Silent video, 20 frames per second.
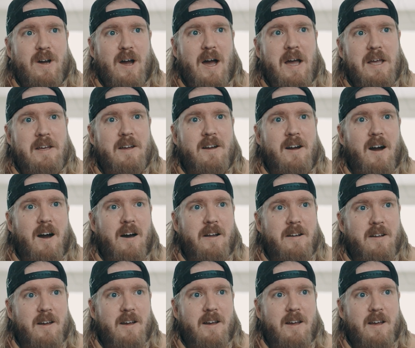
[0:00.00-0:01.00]
I
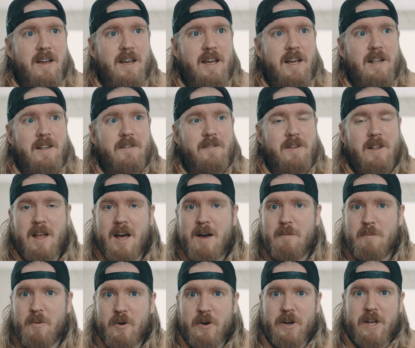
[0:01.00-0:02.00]
got a hell of a lot
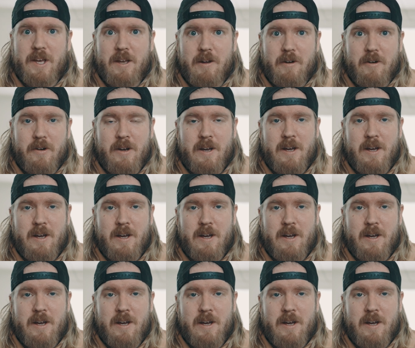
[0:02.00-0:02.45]
more gear